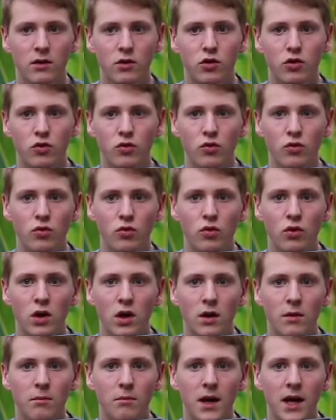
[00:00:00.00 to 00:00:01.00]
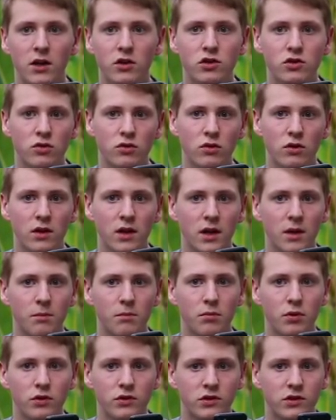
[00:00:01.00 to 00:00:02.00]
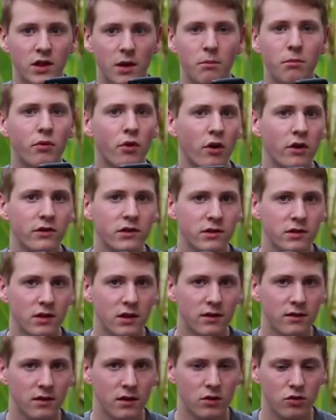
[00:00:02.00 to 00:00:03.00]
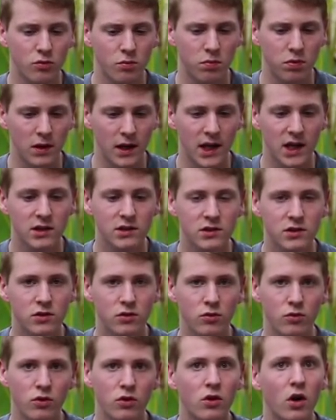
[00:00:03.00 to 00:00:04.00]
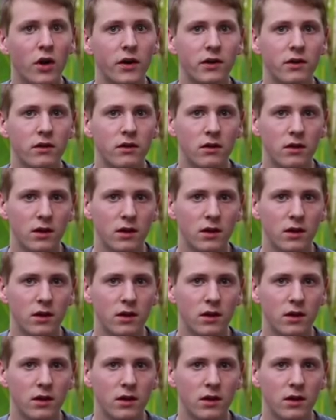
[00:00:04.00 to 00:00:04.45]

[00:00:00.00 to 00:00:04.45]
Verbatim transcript: to make sure that I put some processes into place to not